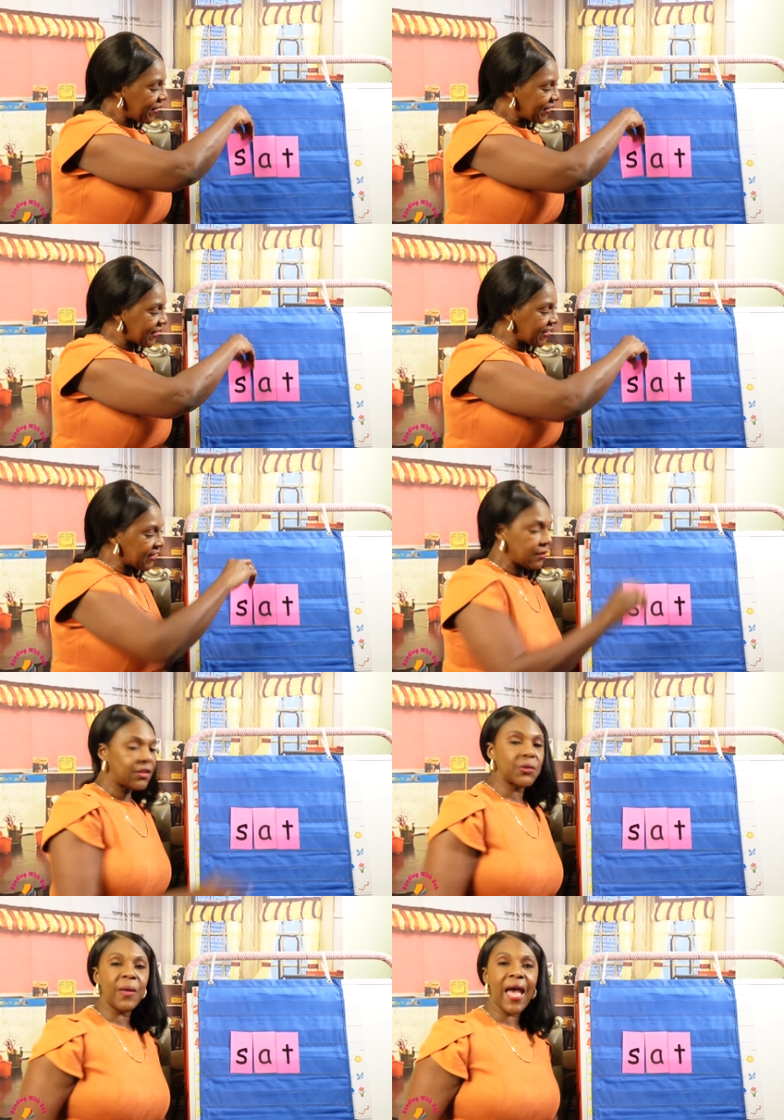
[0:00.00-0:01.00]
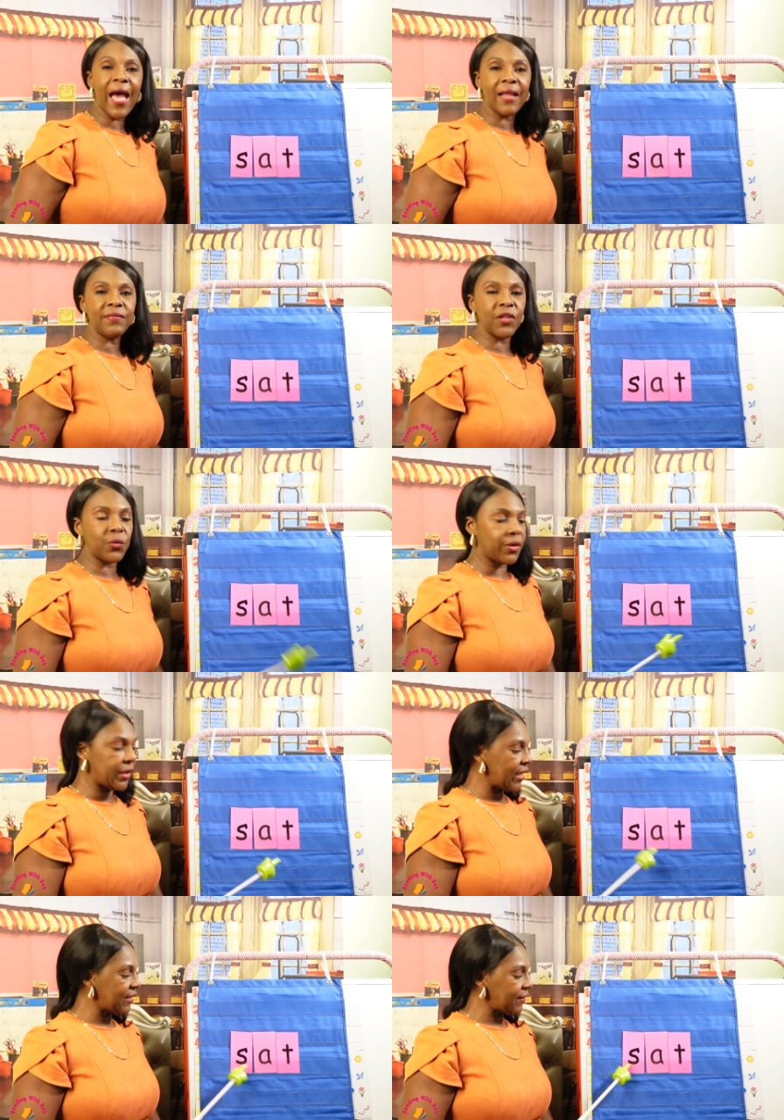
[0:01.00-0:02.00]
s to at, the
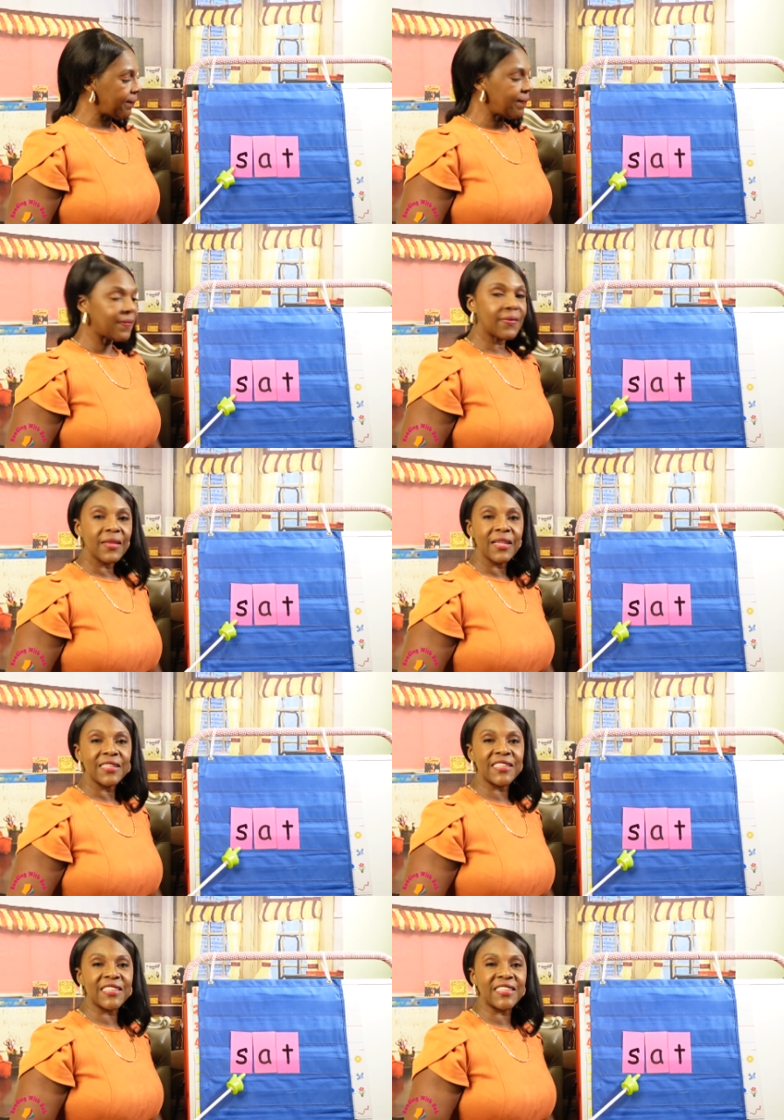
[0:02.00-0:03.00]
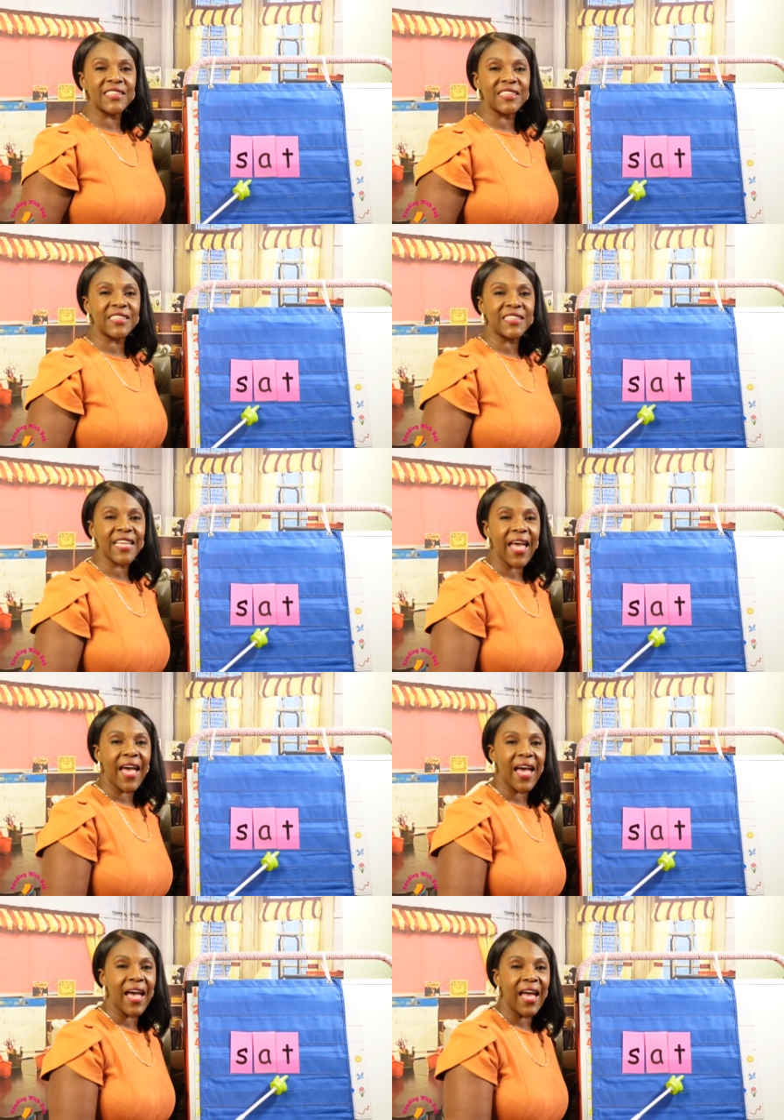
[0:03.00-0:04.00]
word is
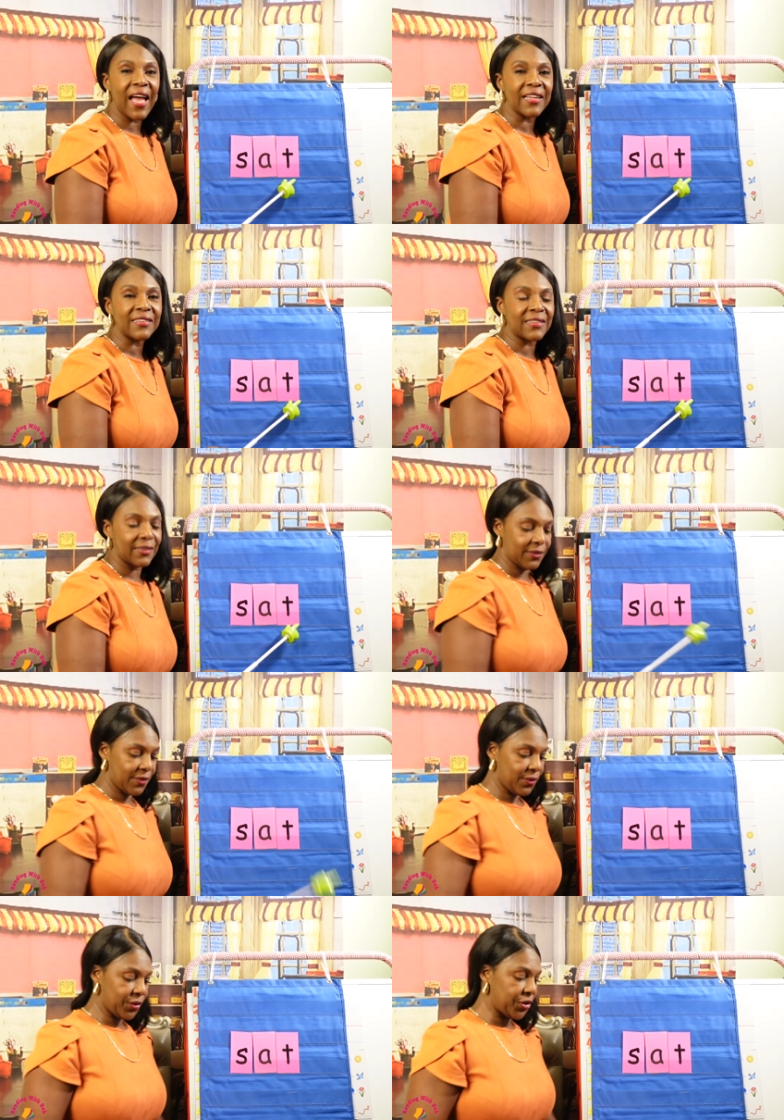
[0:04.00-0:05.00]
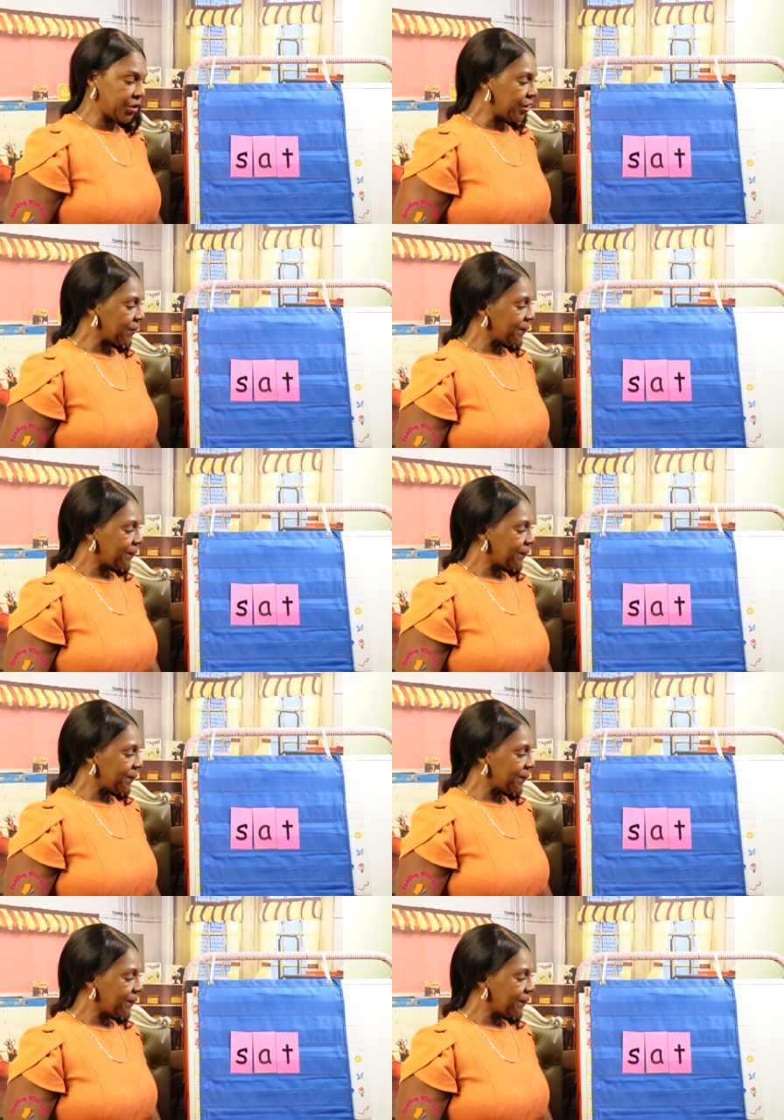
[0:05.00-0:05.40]
sat. Good.